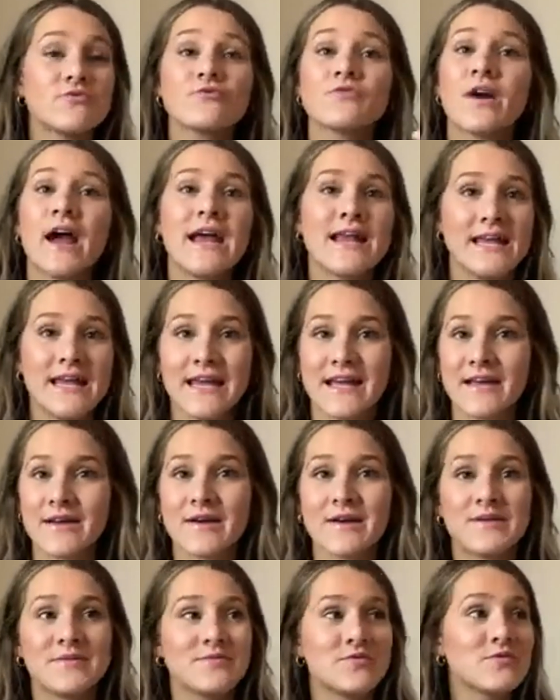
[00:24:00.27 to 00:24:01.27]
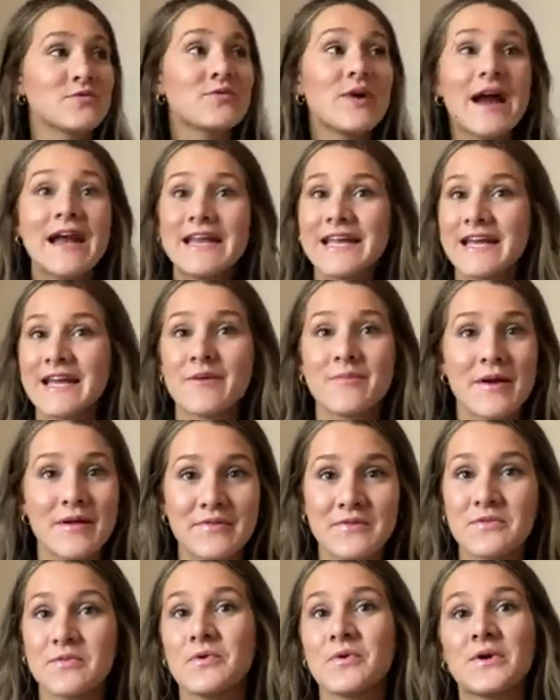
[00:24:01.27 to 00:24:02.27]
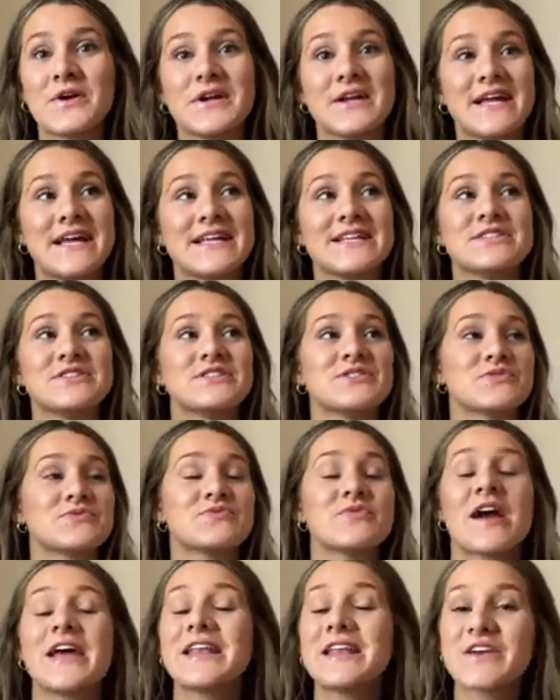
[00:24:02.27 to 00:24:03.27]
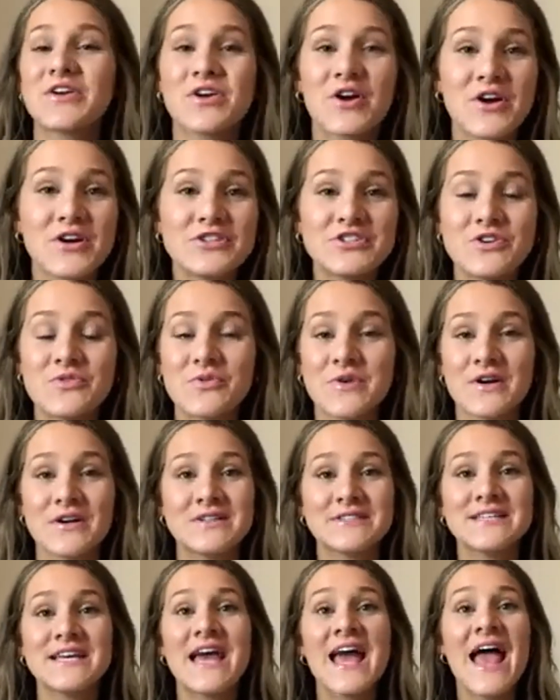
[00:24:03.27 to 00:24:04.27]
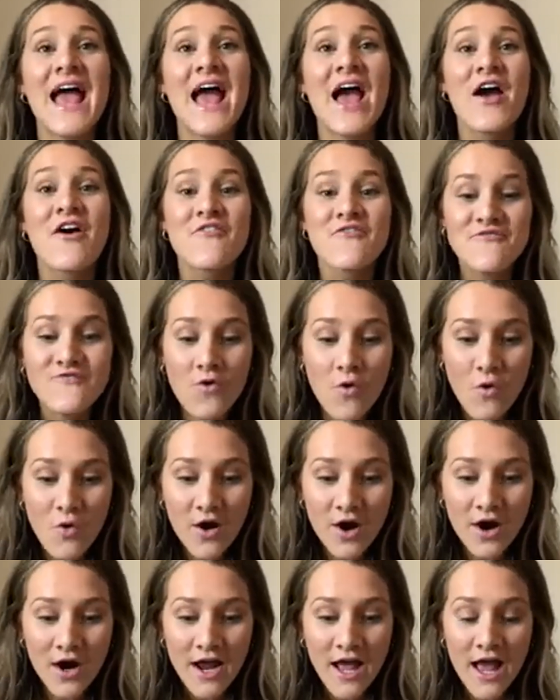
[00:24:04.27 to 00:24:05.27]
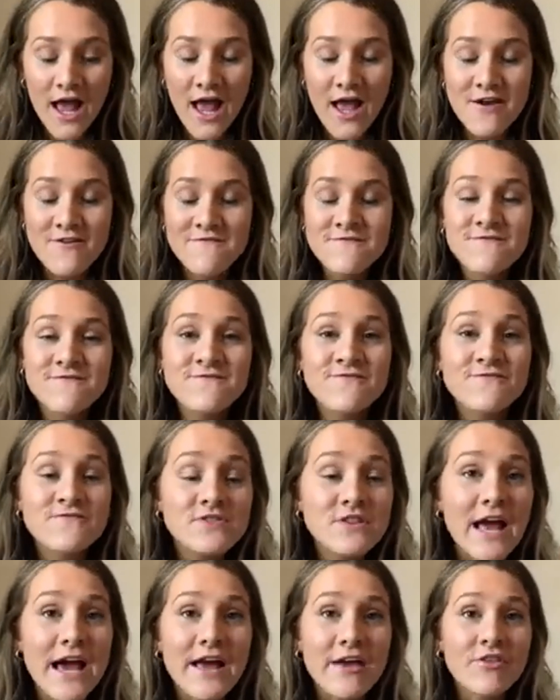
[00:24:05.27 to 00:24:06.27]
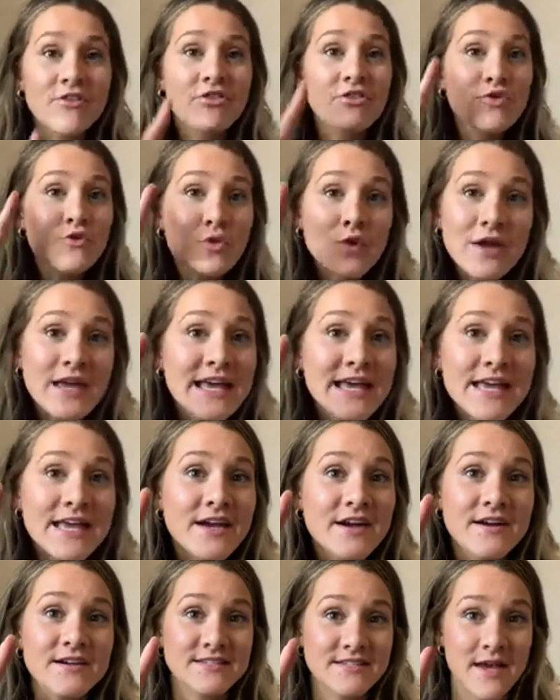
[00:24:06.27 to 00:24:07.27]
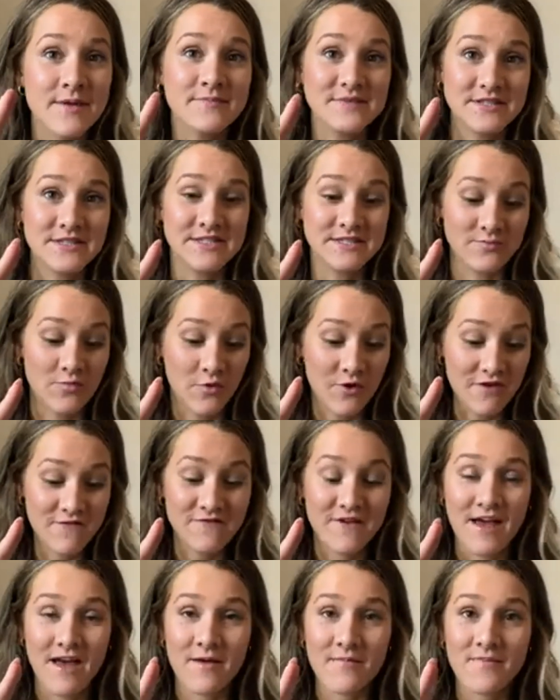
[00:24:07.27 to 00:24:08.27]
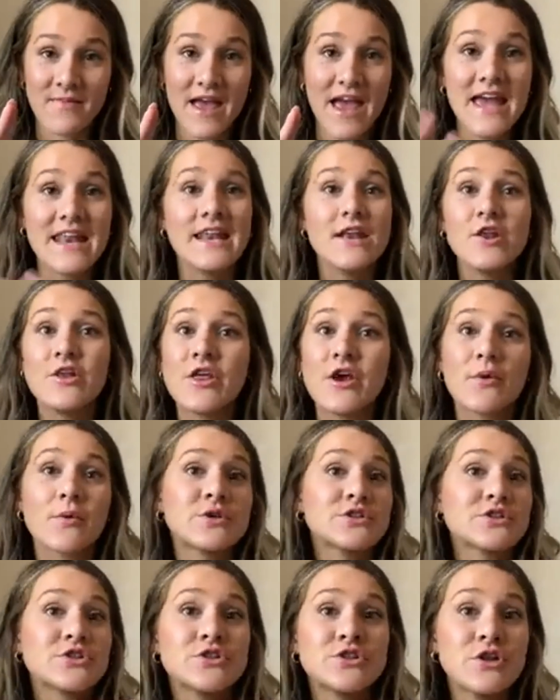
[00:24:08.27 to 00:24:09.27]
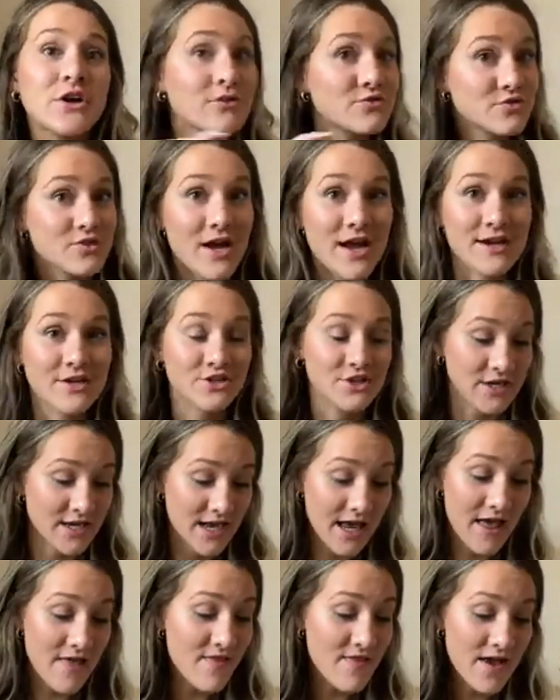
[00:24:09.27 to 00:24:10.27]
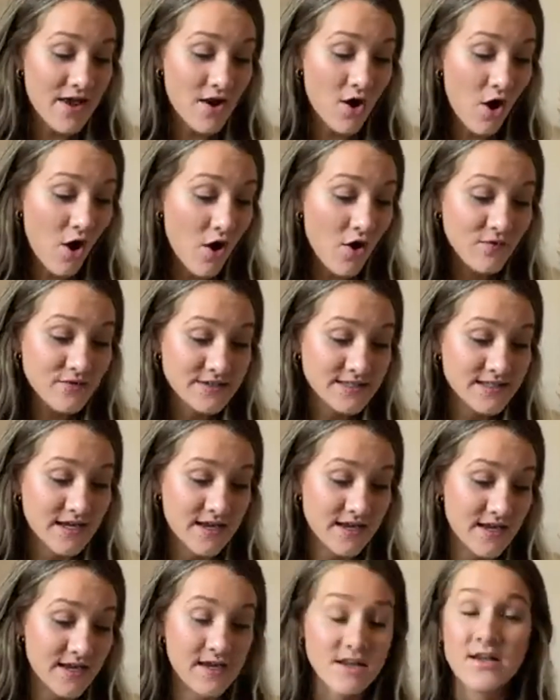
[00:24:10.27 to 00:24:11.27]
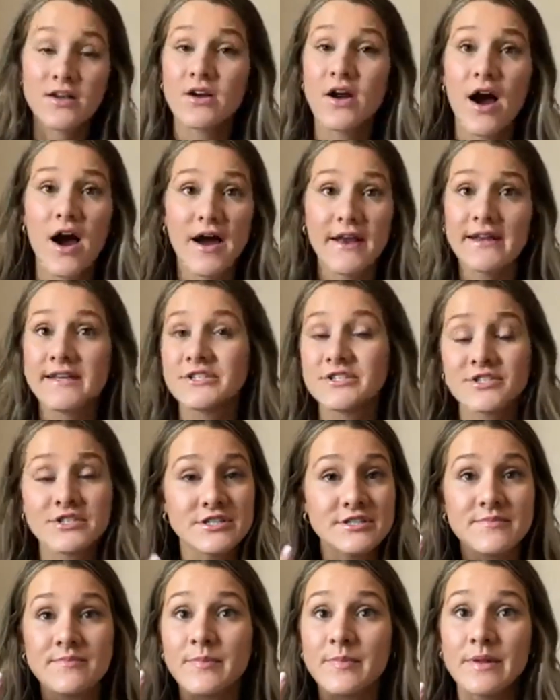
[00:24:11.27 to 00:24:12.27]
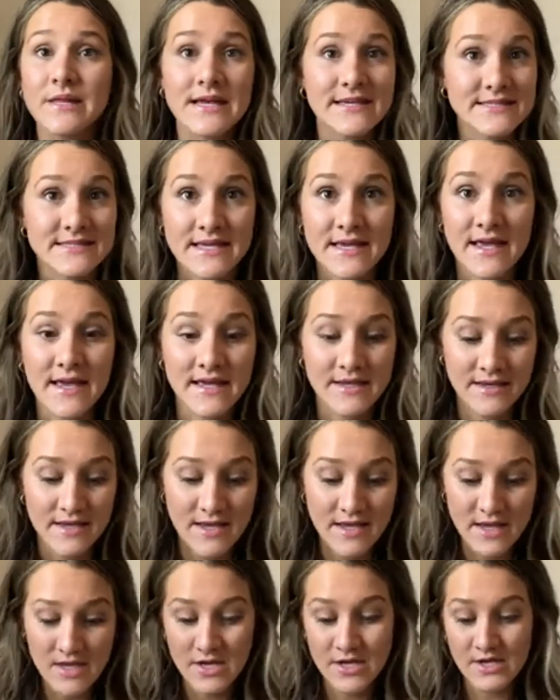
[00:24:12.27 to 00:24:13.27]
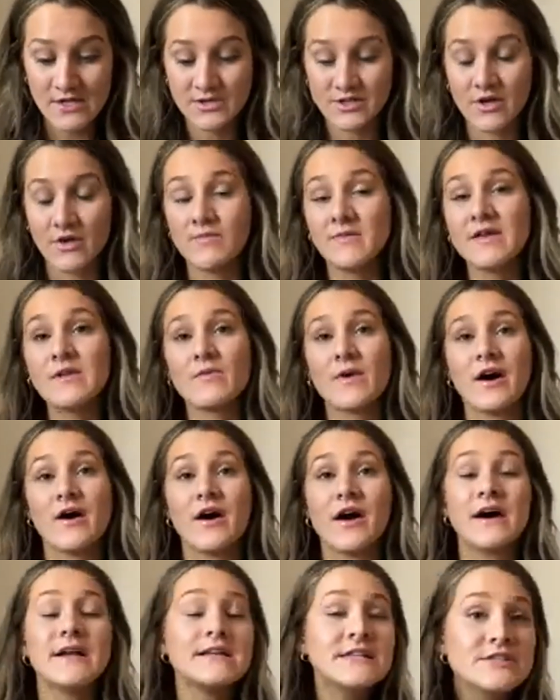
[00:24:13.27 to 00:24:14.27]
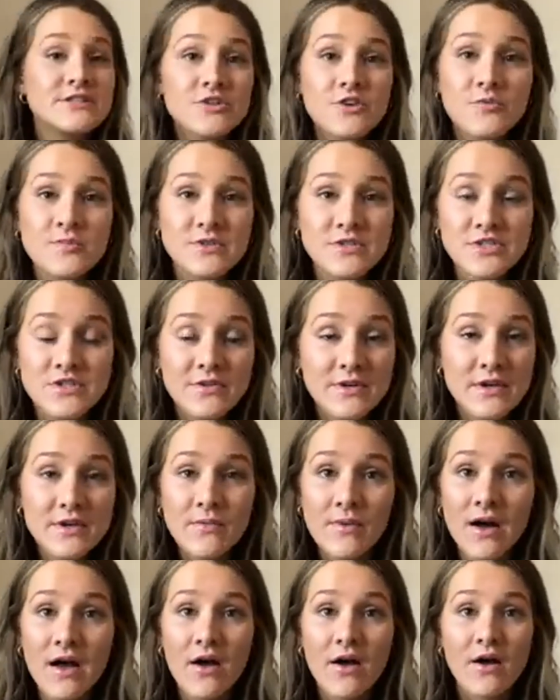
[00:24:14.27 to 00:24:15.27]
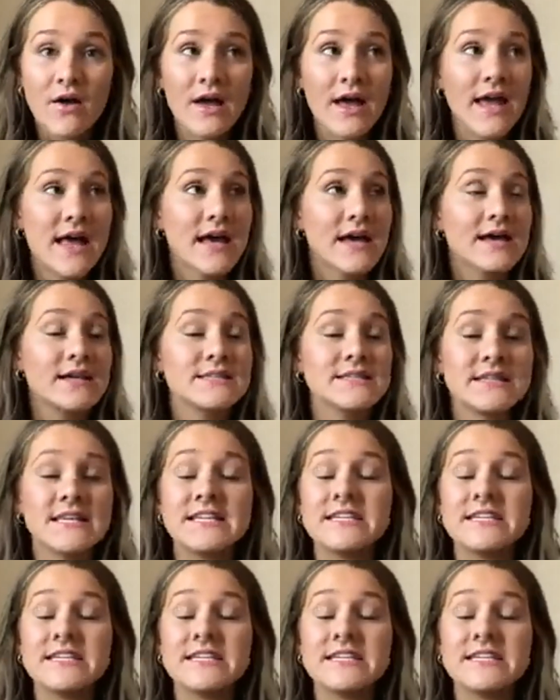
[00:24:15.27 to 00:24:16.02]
writing about the Lord and just writing encouraging words for like 3 years up to this point, fam. And there was no traction. And then all of a sudden, God is just blessing it. So meanwhile, Honey Scoop is doing well and